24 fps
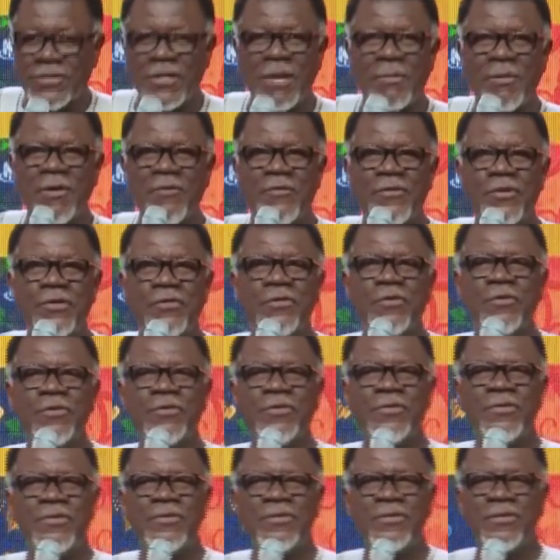For some of
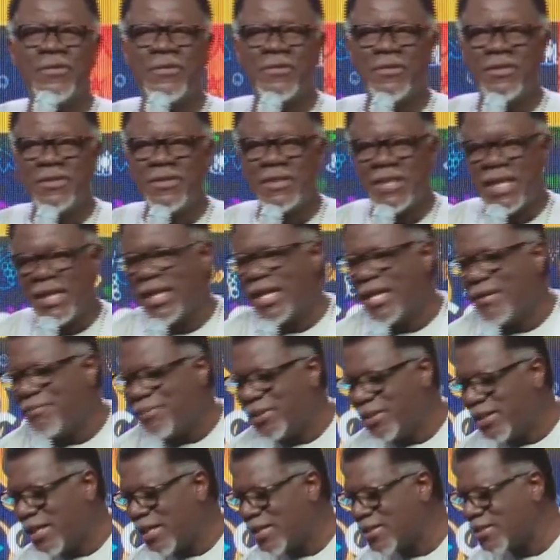you, the
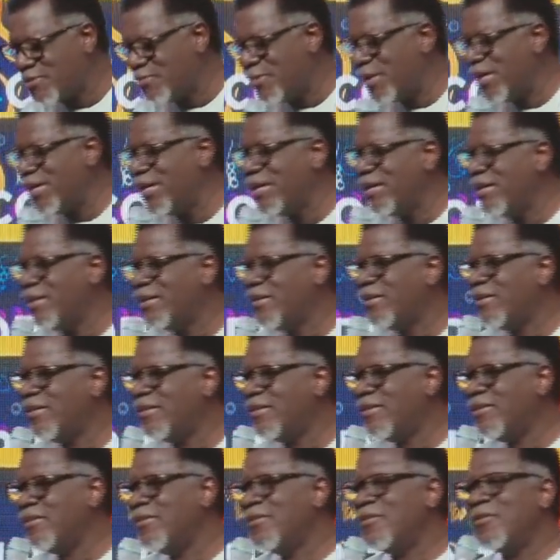label has been
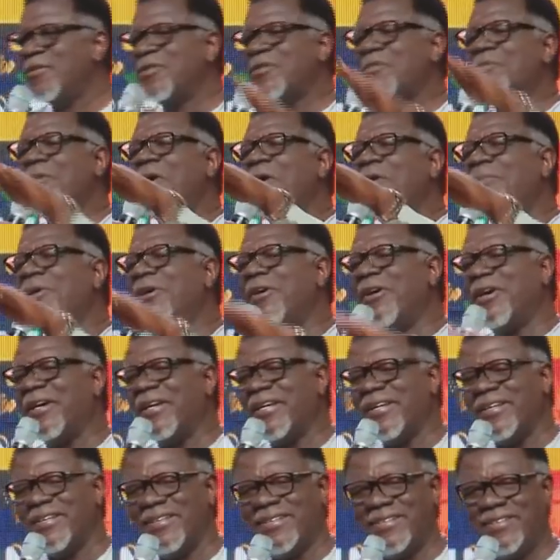small
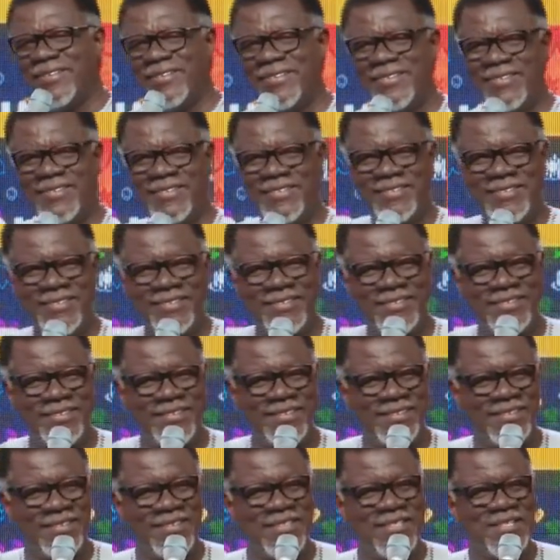boy,
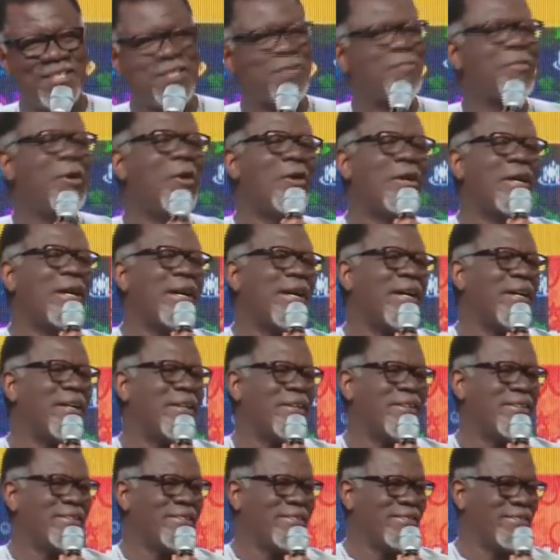small
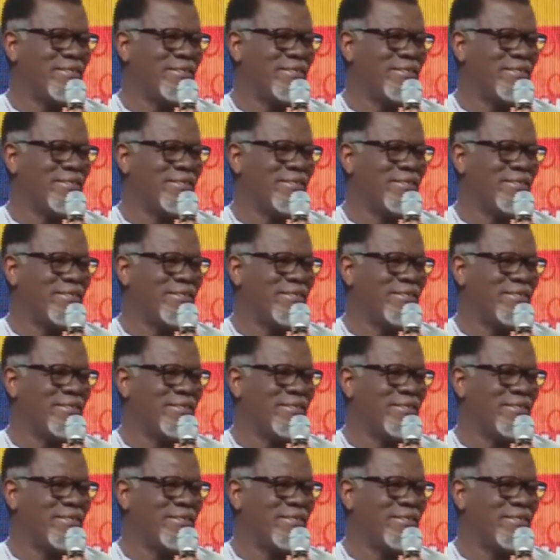girl.